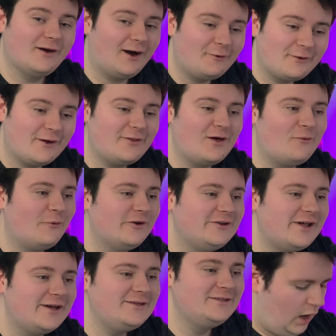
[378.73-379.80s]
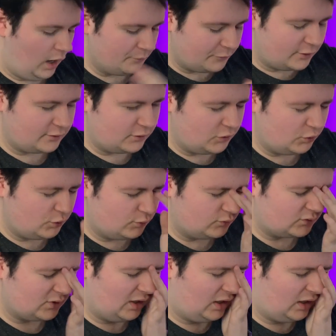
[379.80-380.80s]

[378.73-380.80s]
I'll get there one day. I'm going to use